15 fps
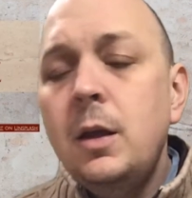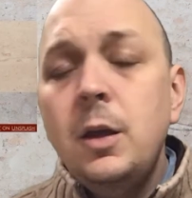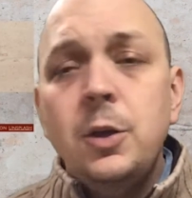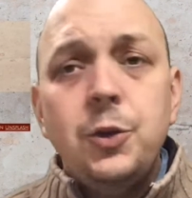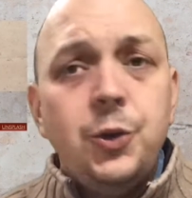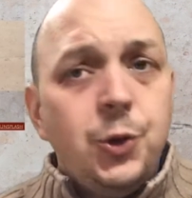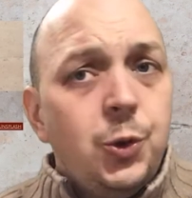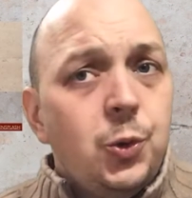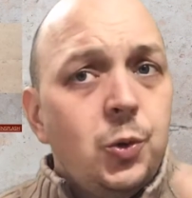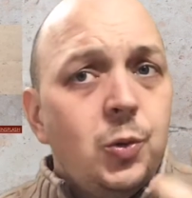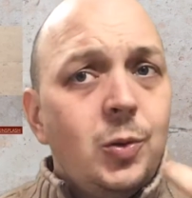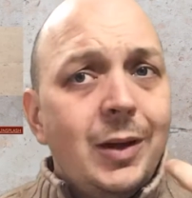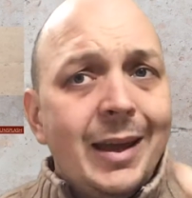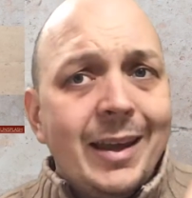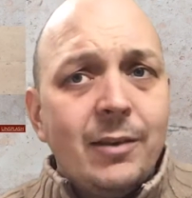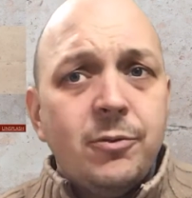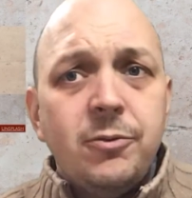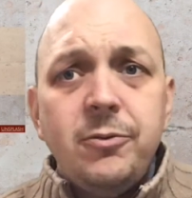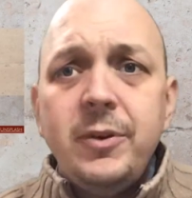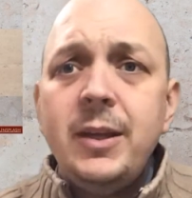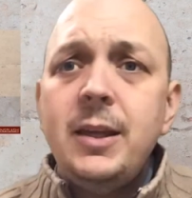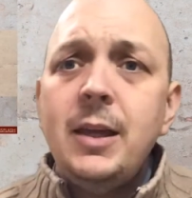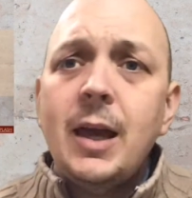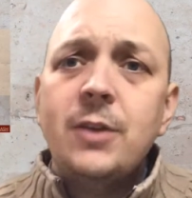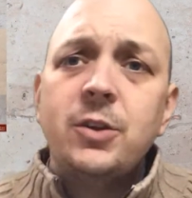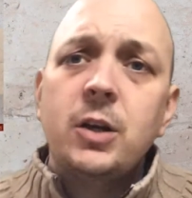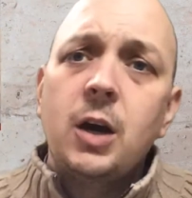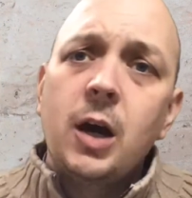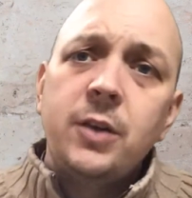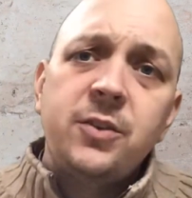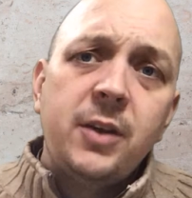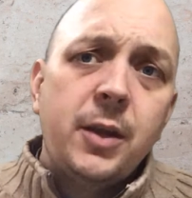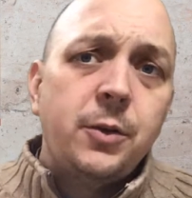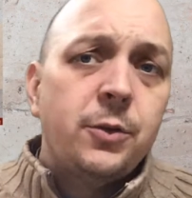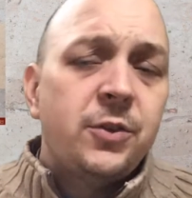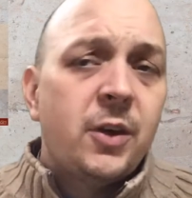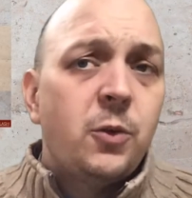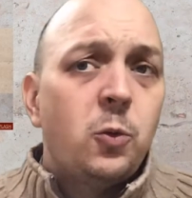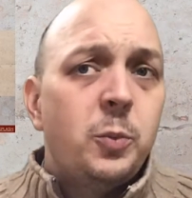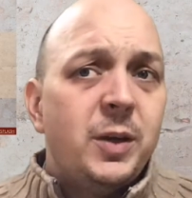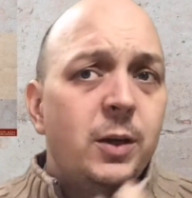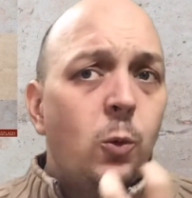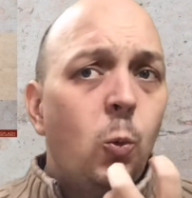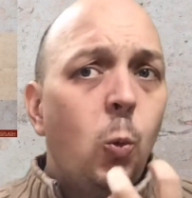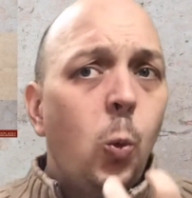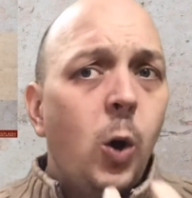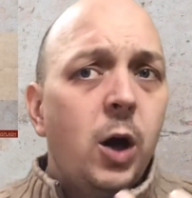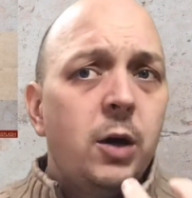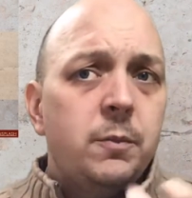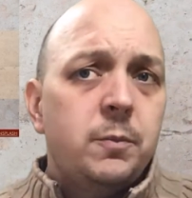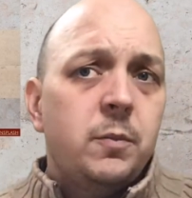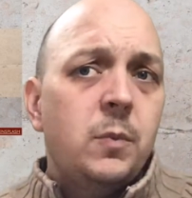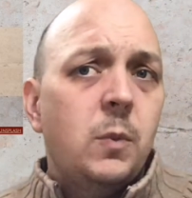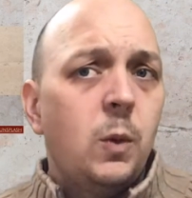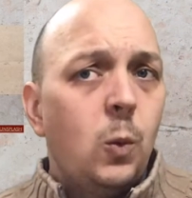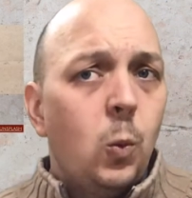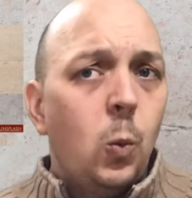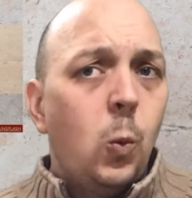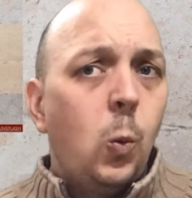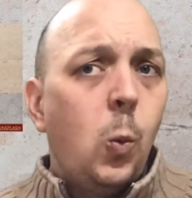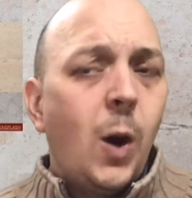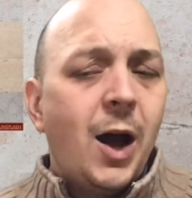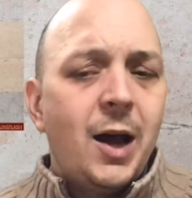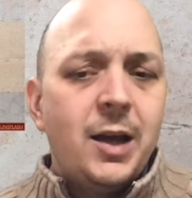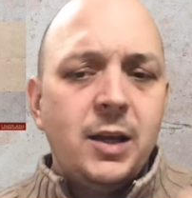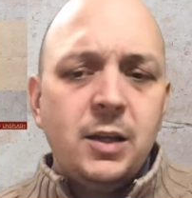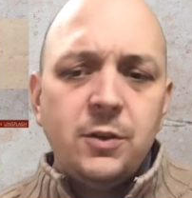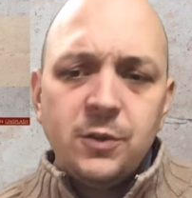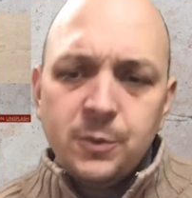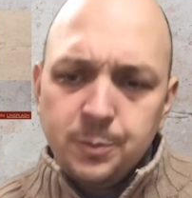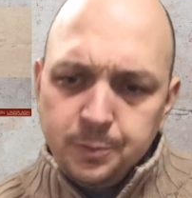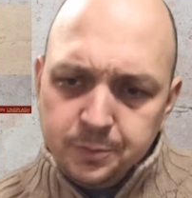U and V as a consonantal sound will be a W, wise.